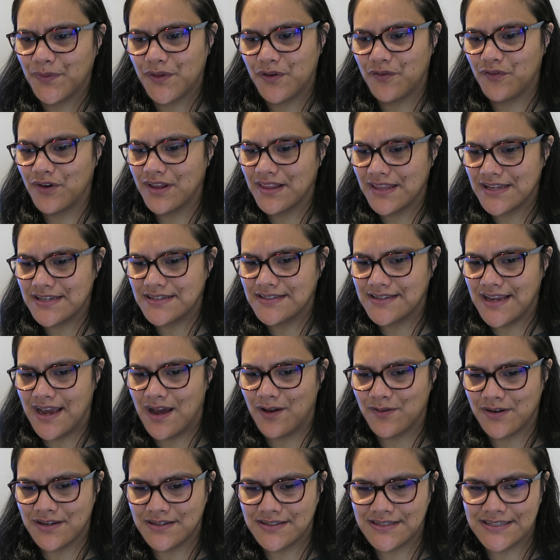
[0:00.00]
really
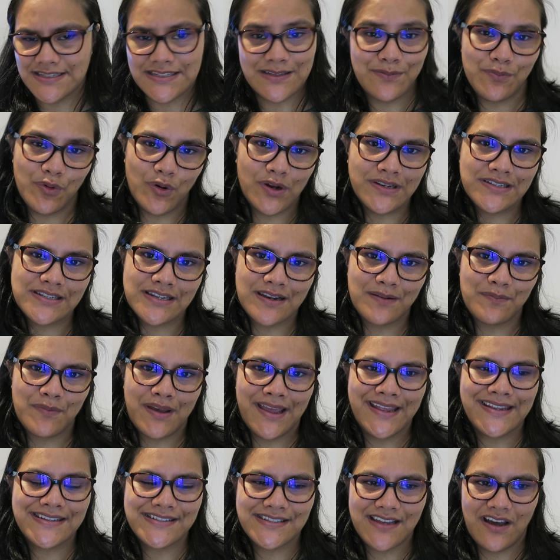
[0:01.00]
down and disappointed in
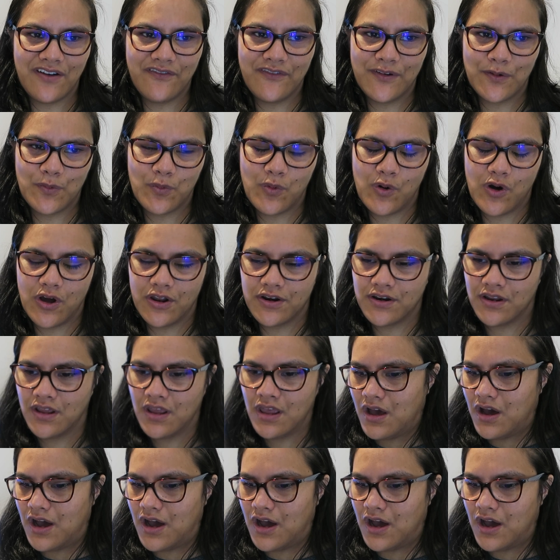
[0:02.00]
myself and what